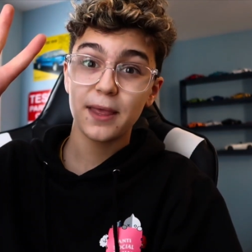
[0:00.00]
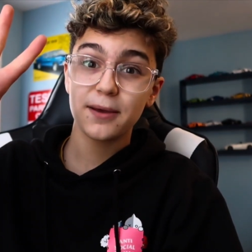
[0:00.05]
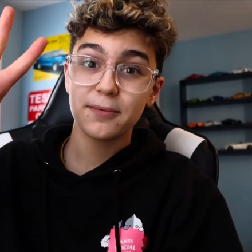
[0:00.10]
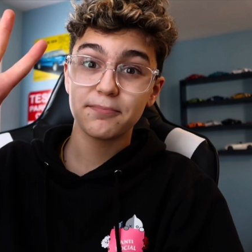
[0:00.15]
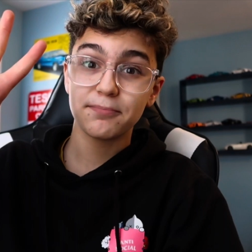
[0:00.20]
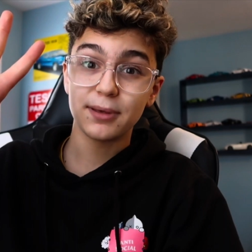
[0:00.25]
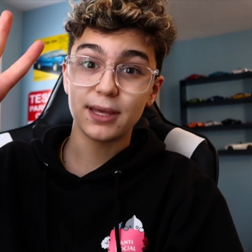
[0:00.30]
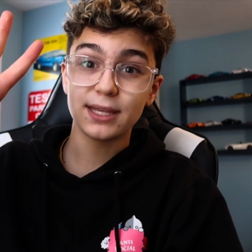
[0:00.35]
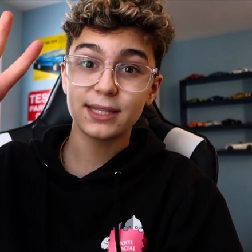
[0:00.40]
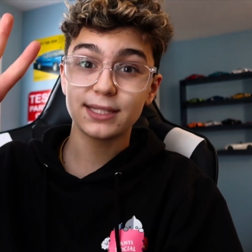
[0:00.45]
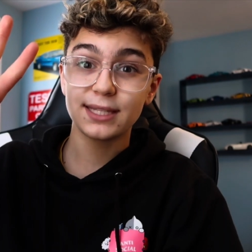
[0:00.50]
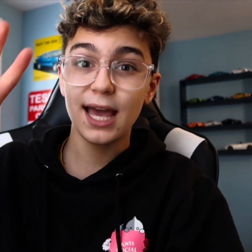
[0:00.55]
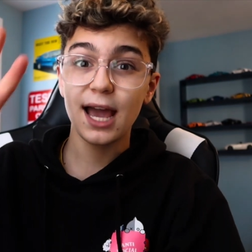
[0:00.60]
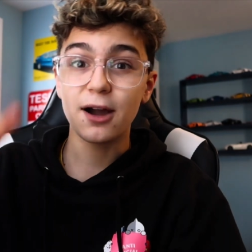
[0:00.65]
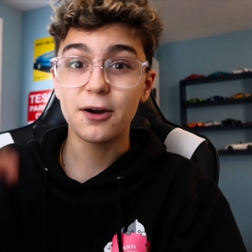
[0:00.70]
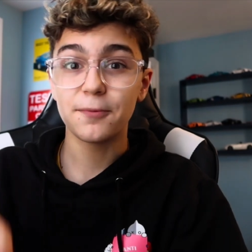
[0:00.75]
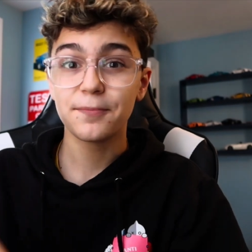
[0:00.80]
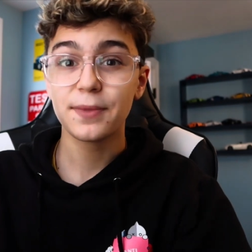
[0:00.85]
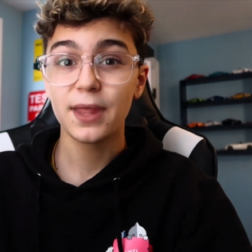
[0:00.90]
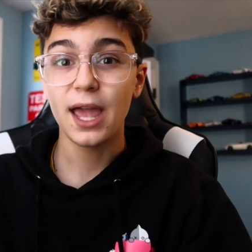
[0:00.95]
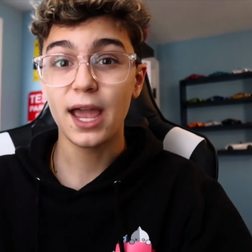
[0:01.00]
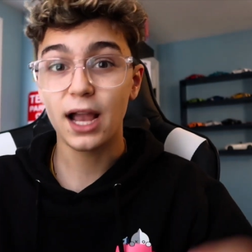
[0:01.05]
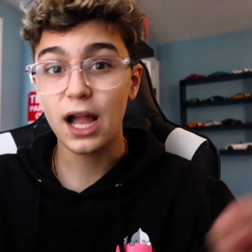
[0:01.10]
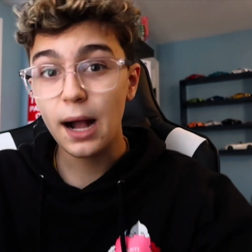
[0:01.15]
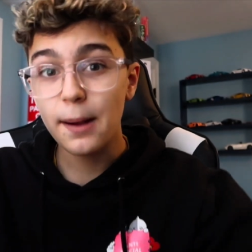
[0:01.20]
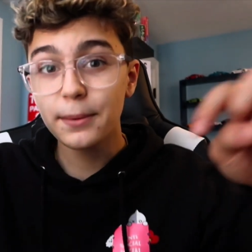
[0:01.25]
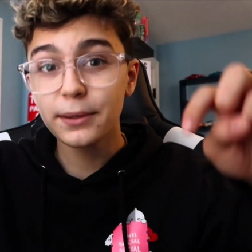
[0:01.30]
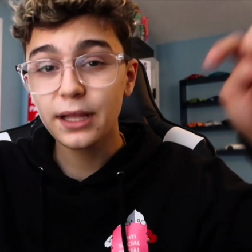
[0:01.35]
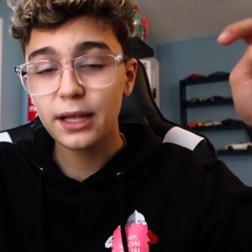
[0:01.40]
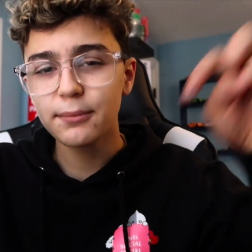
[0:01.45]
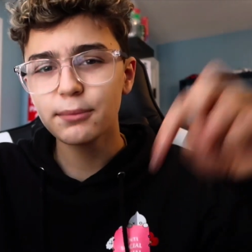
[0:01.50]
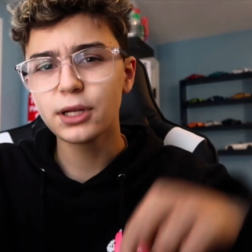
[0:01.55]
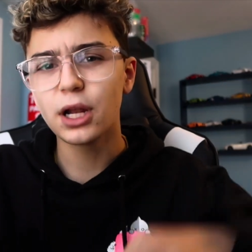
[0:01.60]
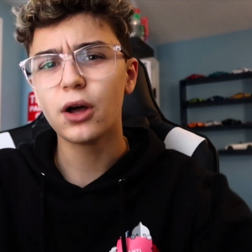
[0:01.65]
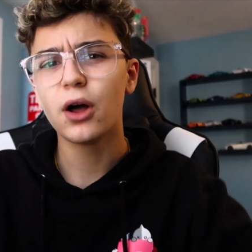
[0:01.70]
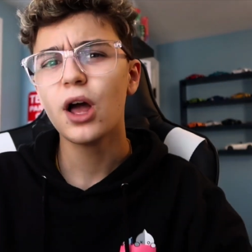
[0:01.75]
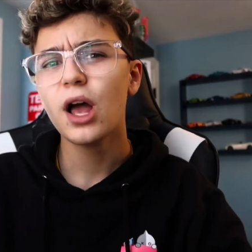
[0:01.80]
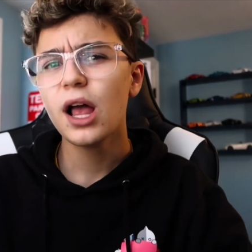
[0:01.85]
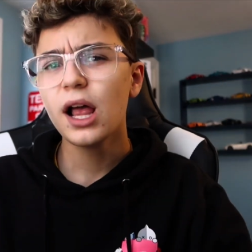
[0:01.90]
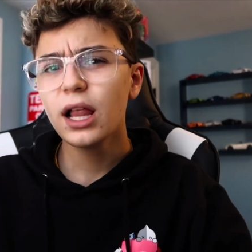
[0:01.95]
peace out, and comment down
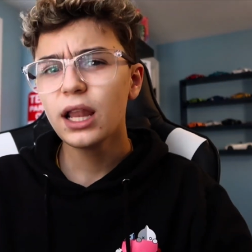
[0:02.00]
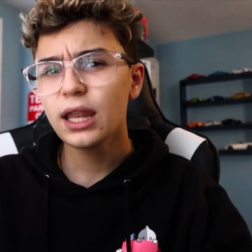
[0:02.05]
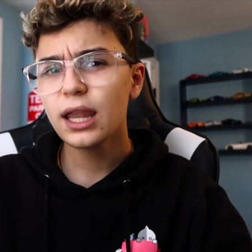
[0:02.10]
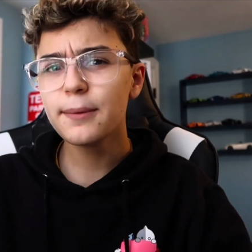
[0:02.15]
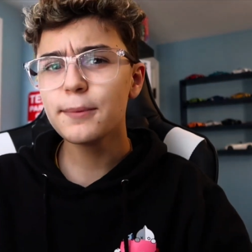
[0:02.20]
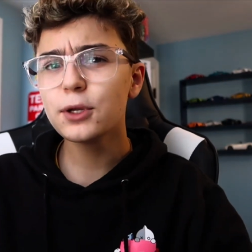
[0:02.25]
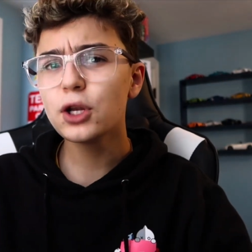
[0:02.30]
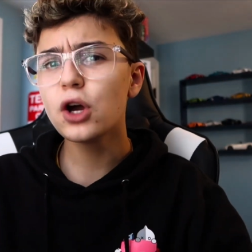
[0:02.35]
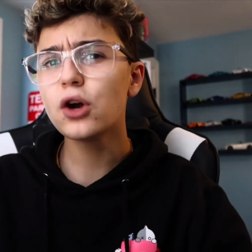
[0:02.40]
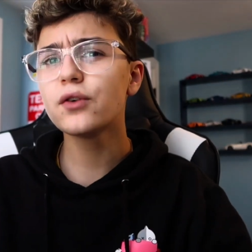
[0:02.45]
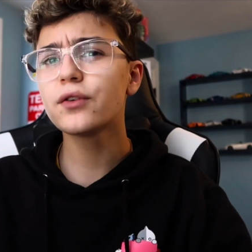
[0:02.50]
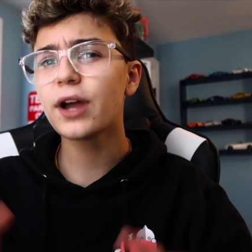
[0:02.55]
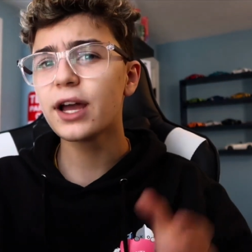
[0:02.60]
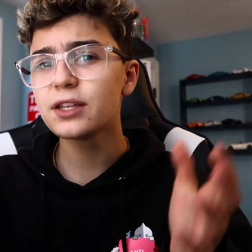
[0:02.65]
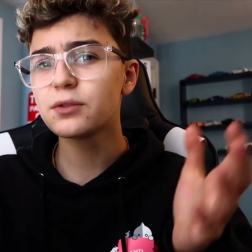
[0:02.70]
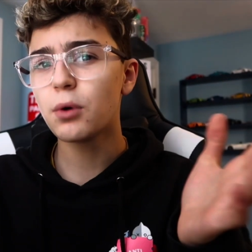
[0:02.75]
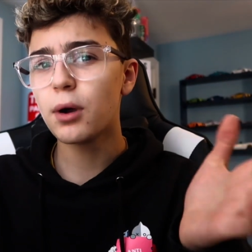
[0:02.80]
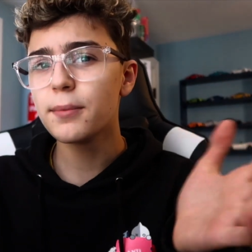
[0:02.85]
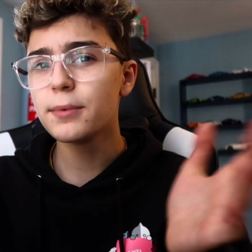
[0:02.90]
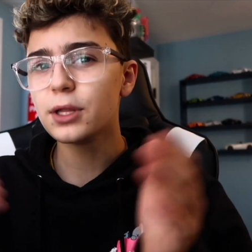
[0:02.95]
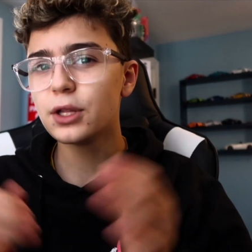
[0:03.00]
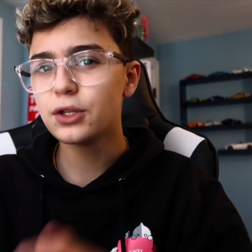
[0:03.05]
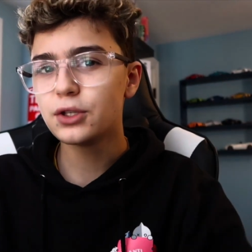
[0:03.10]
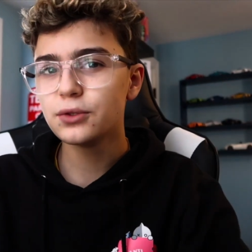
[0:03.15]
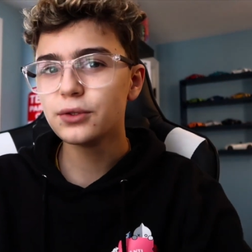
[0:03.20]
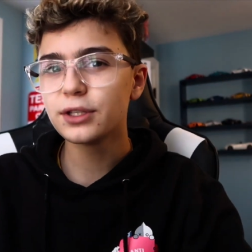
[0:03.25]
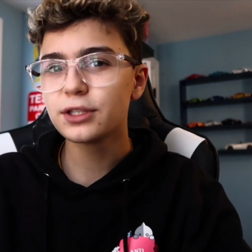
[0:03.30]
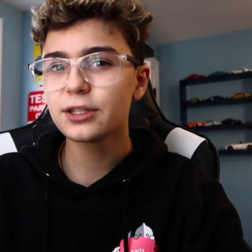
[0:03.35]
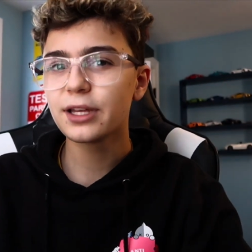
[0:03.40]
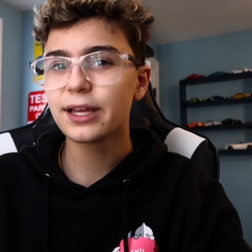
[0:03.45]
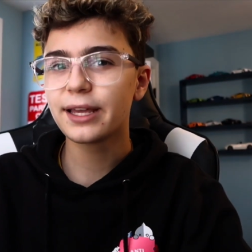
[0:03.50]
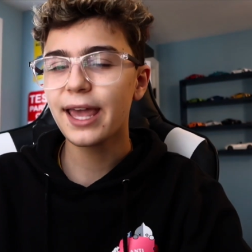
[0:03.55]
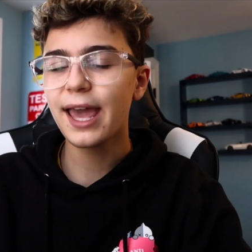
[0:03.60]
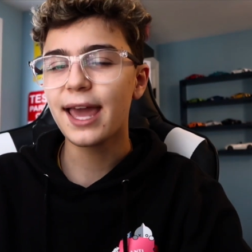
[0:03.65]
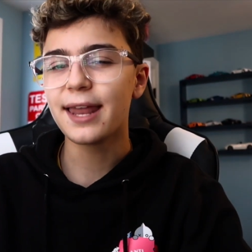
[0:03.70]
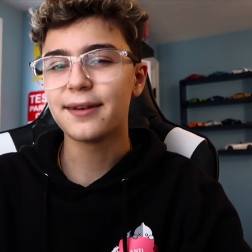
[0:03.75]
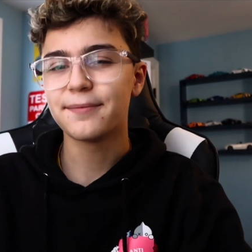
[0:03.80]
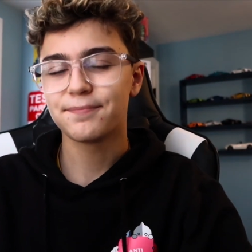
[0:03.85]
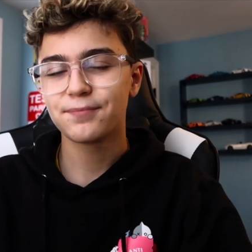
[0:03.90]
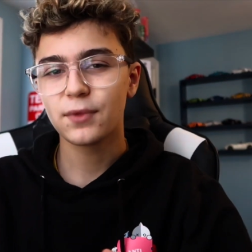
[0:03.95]
below. Let me know if you guys want me to do this
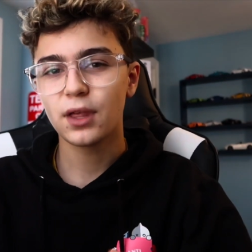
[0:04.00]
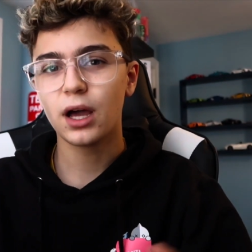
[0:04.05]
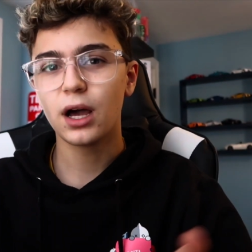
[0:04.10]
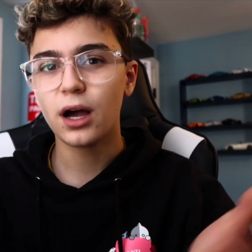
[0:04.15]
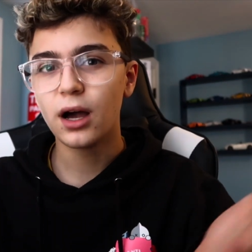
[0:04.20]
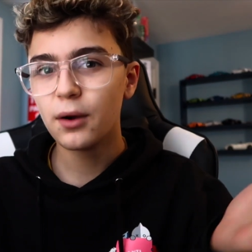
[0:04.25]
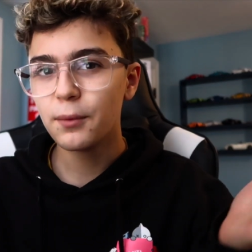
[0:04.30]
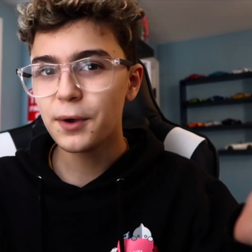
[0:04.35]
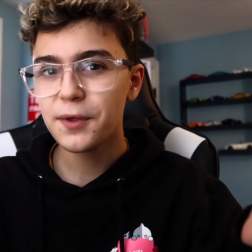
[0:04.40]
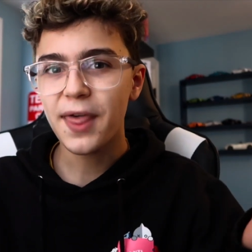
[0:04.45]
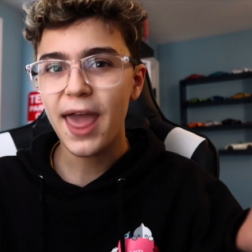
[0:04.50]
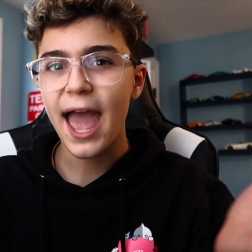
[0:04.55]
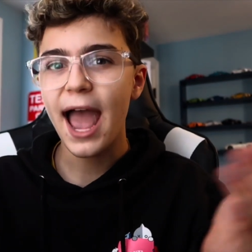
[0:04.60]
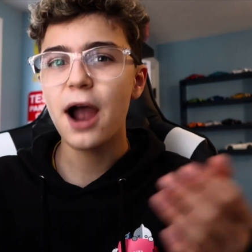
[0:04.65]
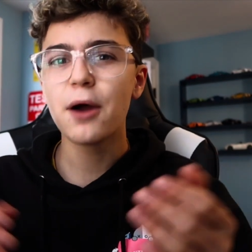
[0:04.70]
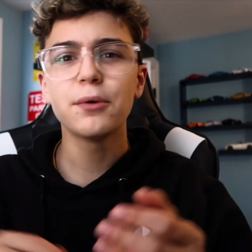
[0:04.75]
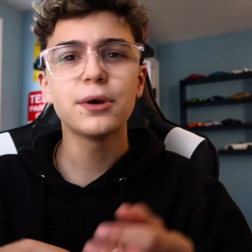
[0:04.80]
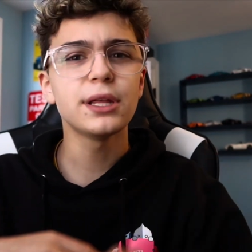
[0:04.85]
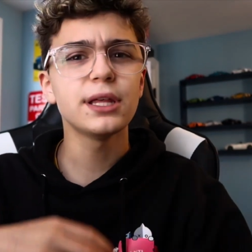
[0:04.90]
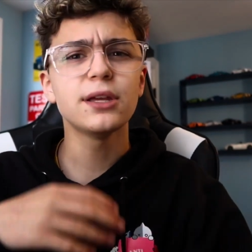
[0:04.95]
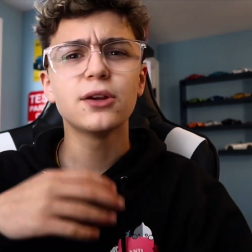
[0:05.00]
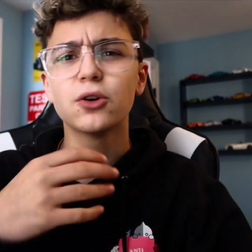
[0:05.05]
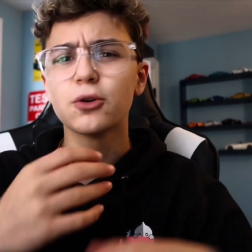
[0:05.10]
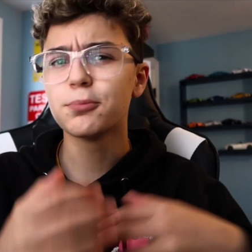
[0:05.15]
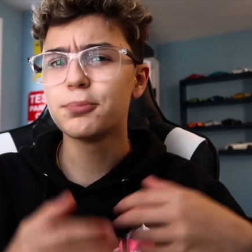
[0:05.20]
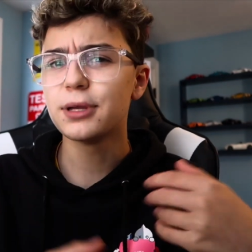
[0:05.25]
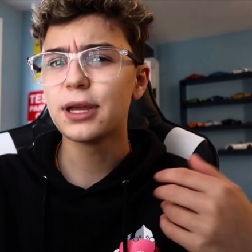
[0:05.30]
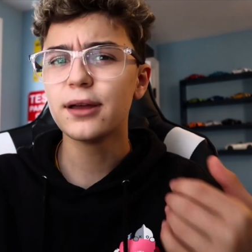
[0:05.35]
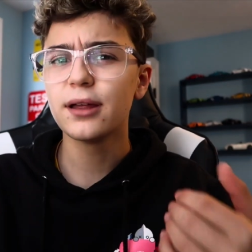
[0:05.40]
again with Audi or